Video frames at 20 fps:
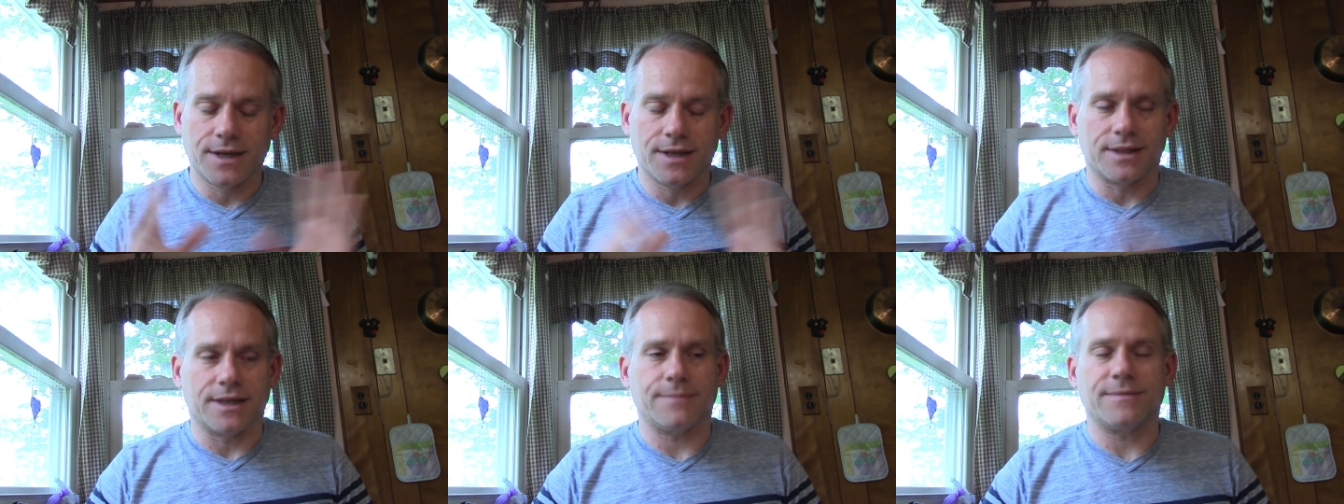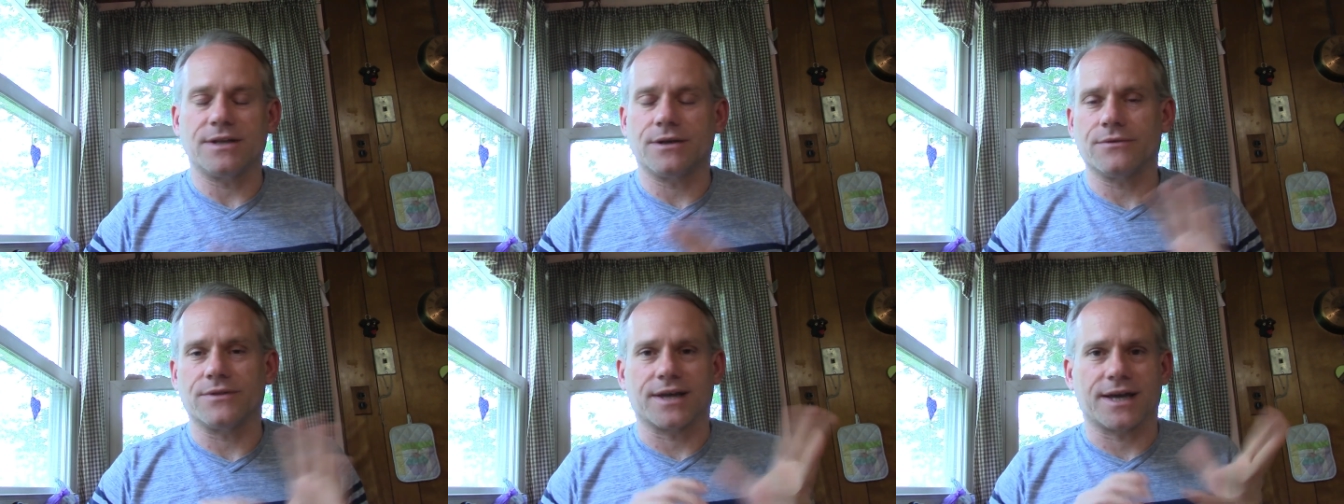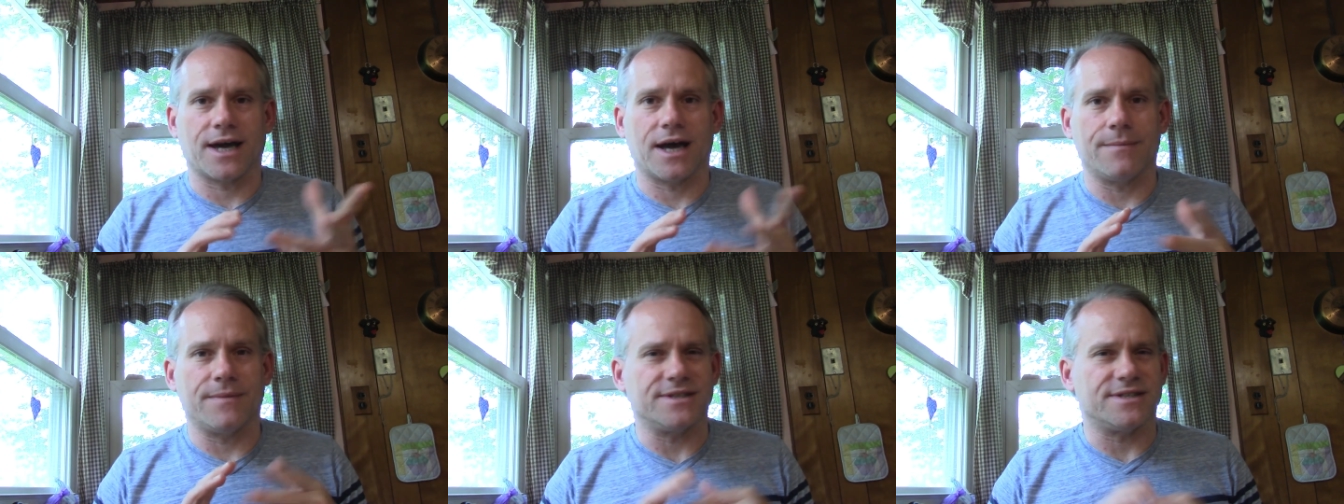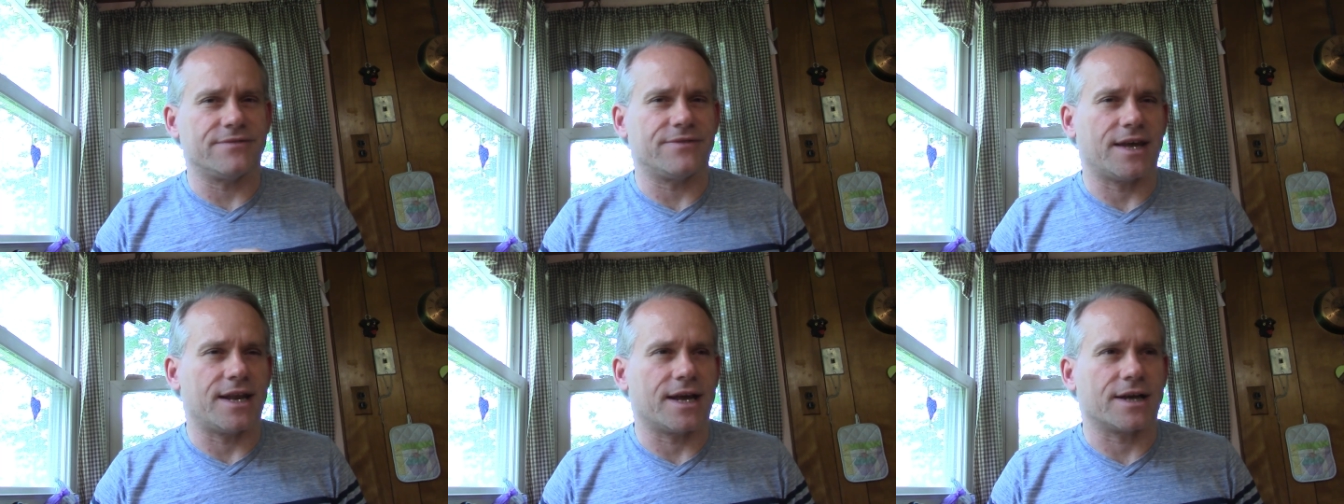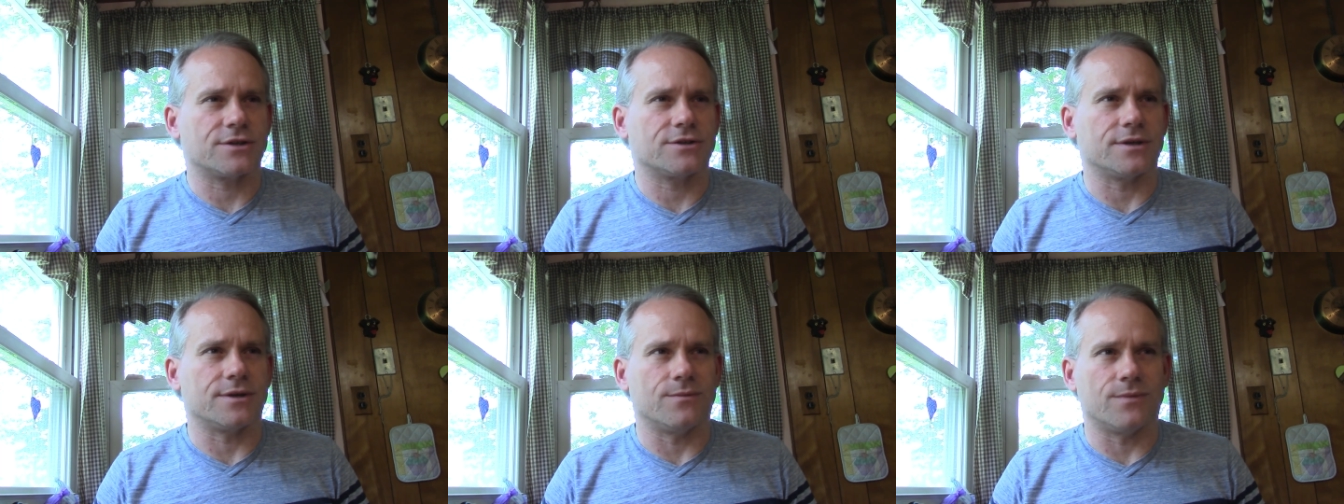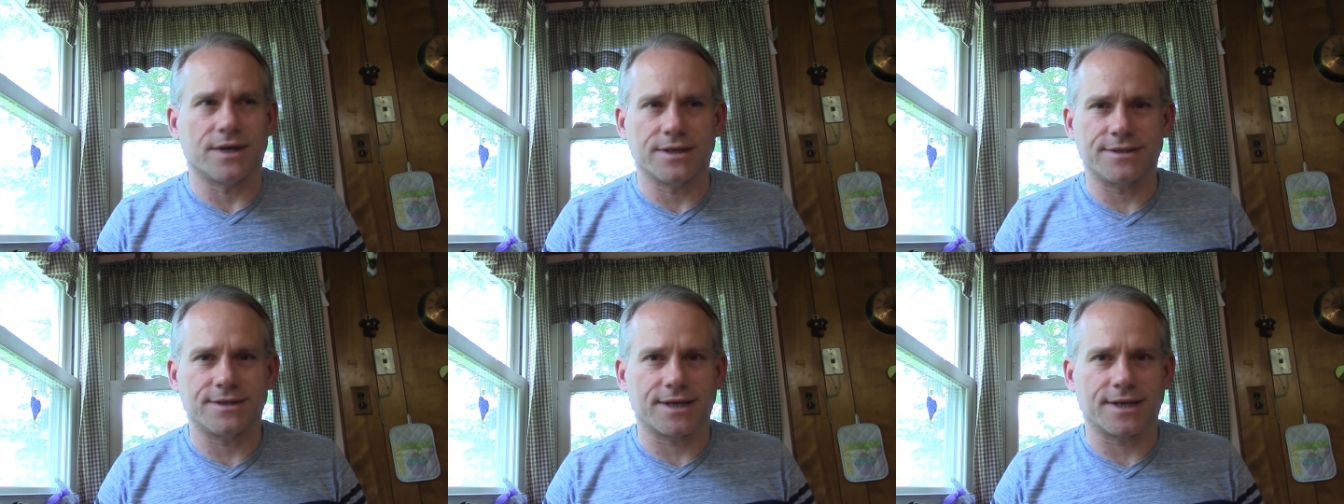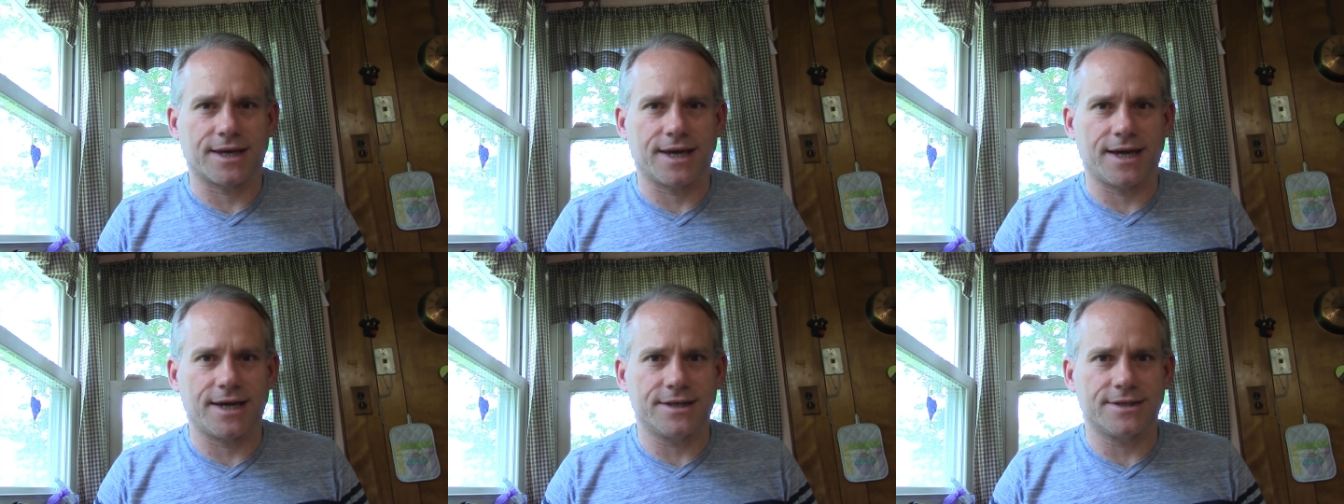Let me know in the comments if that actually was the
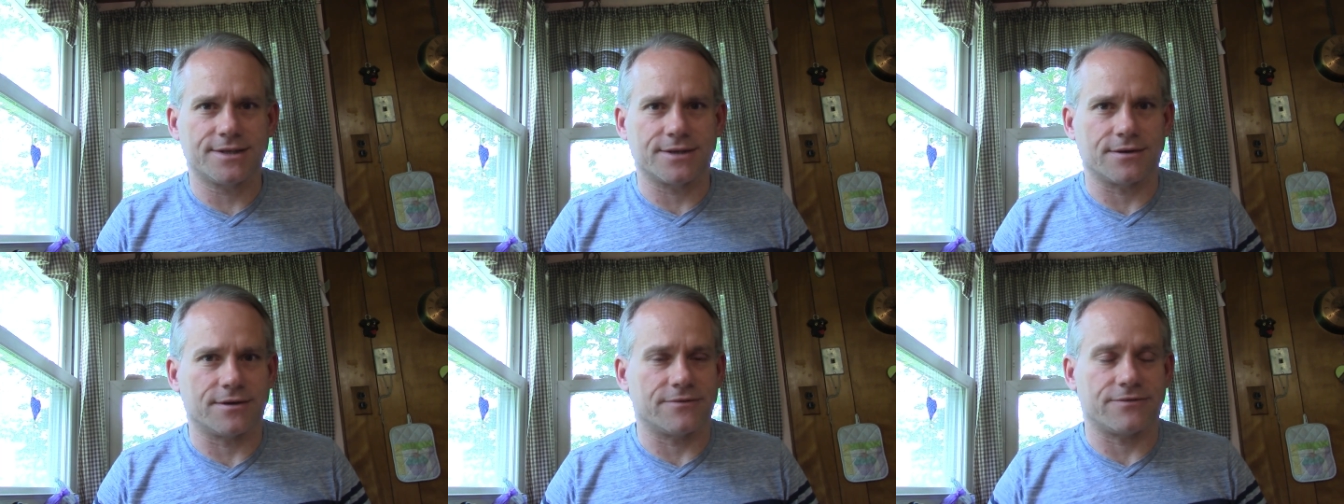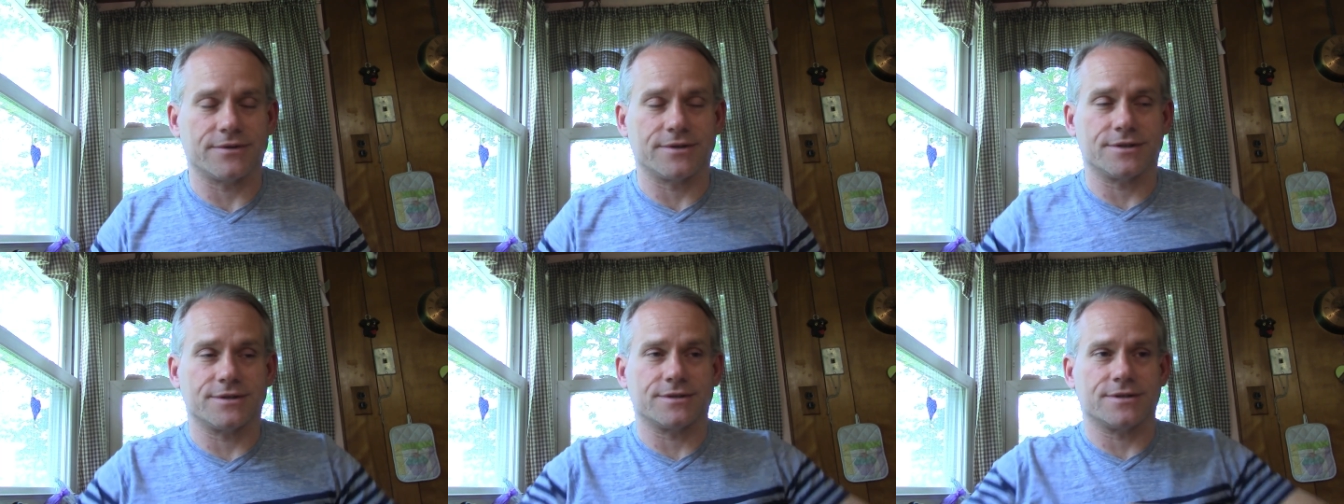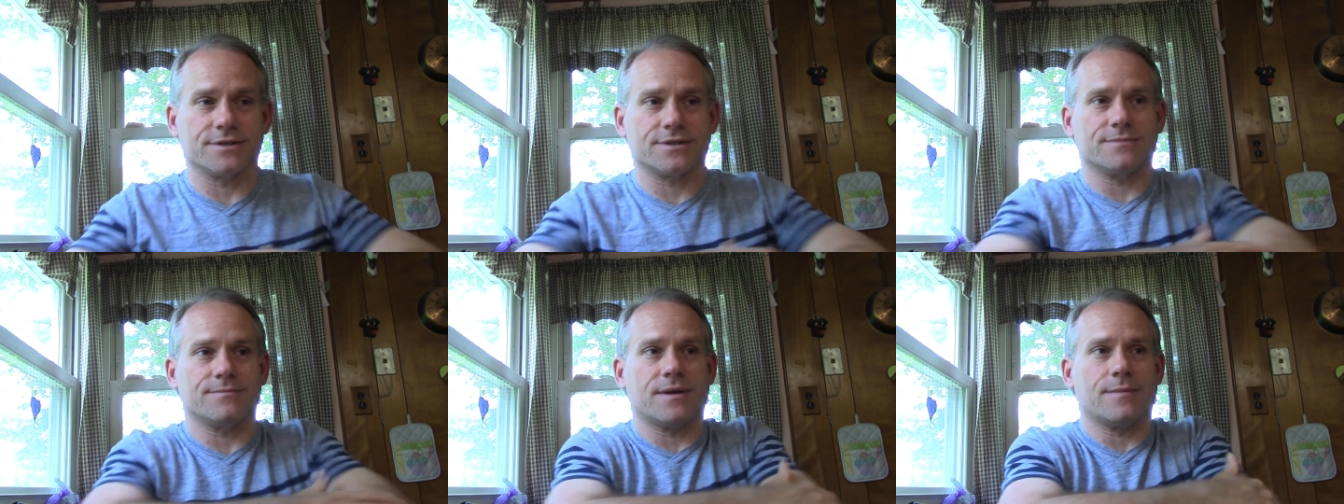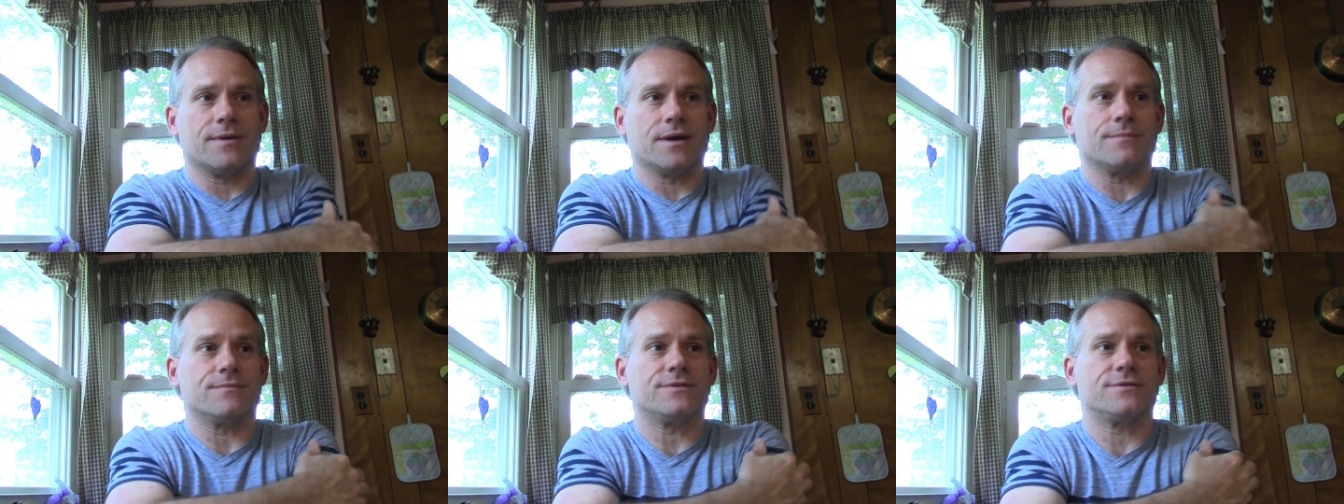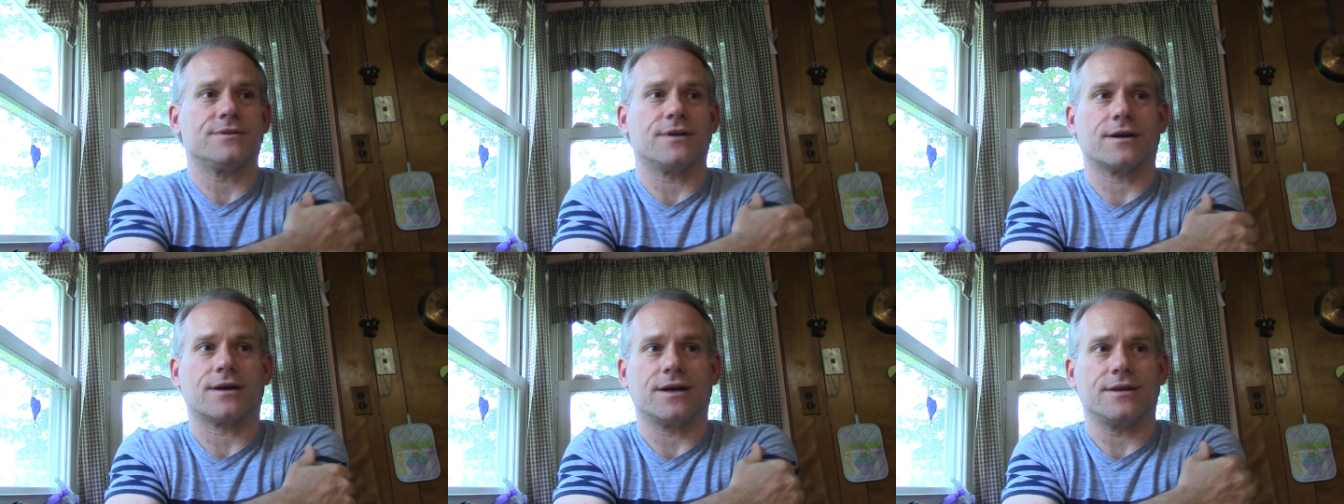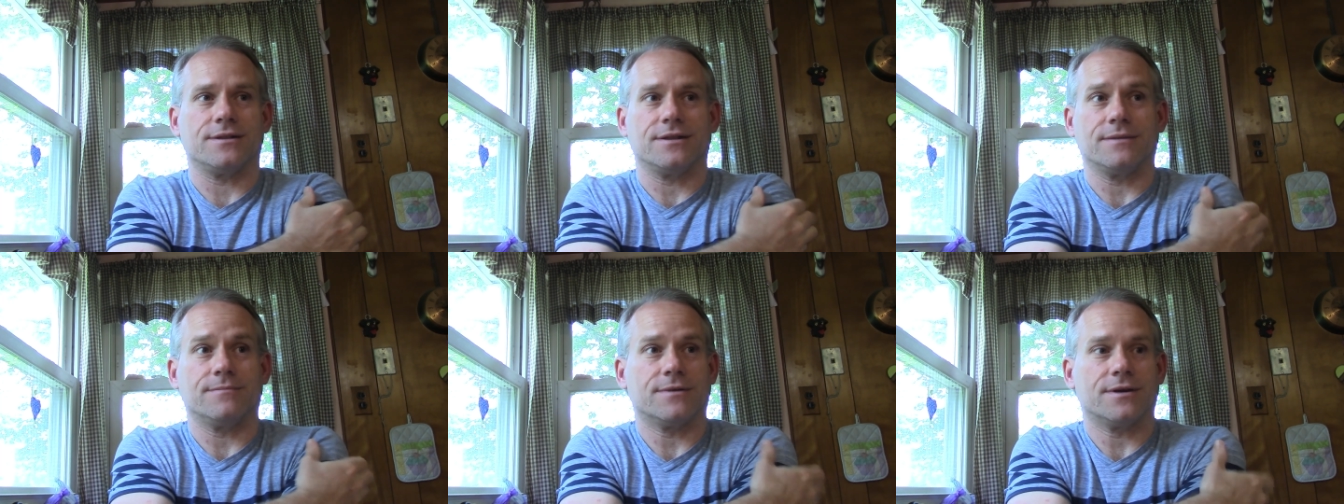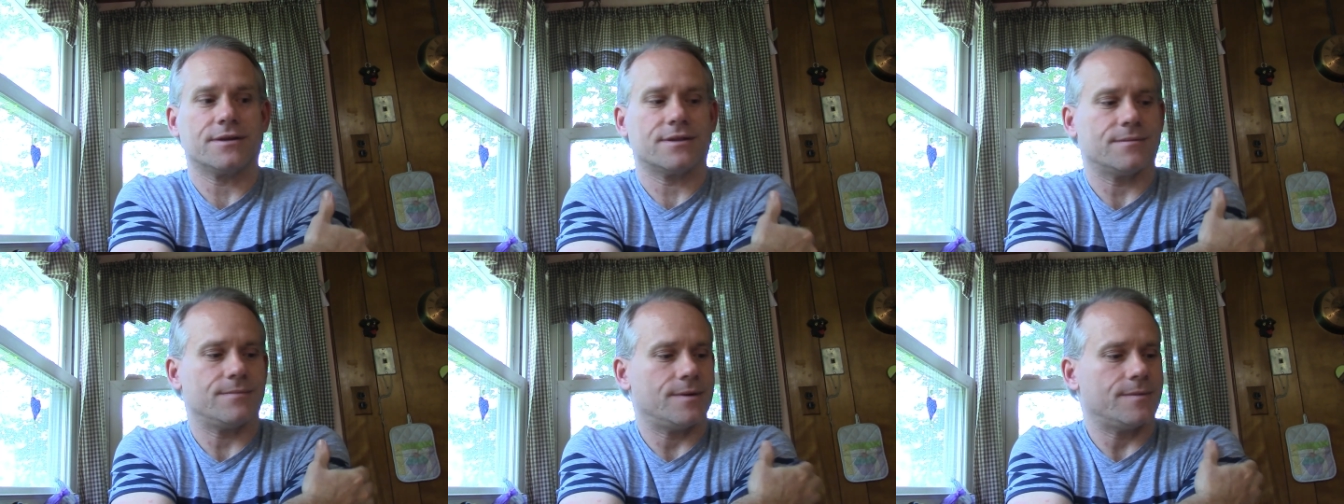case or if it's just maybe I'm stuck on Libra
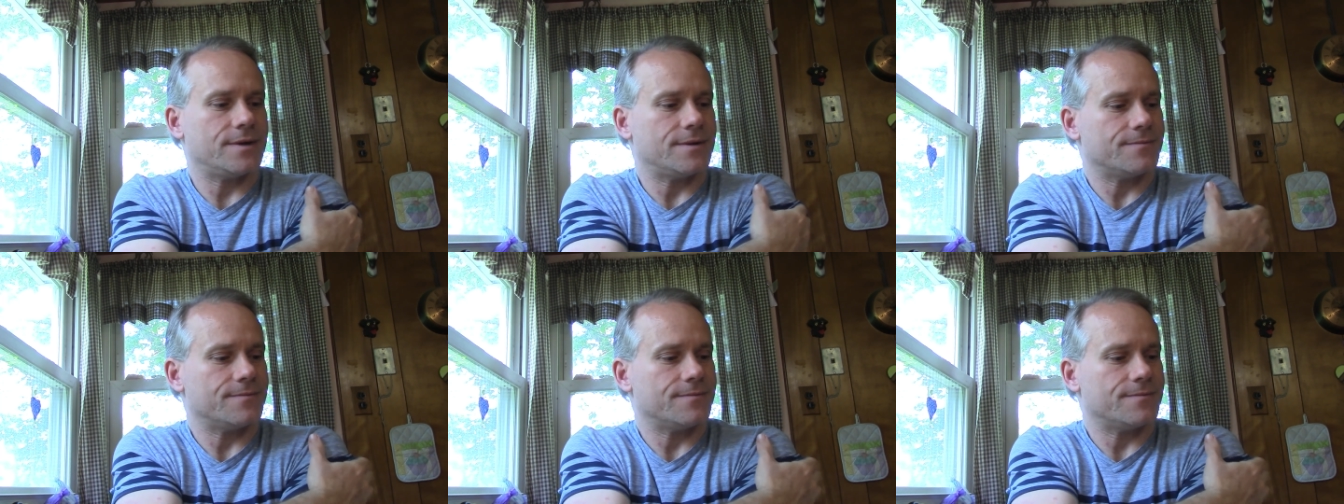at the moment.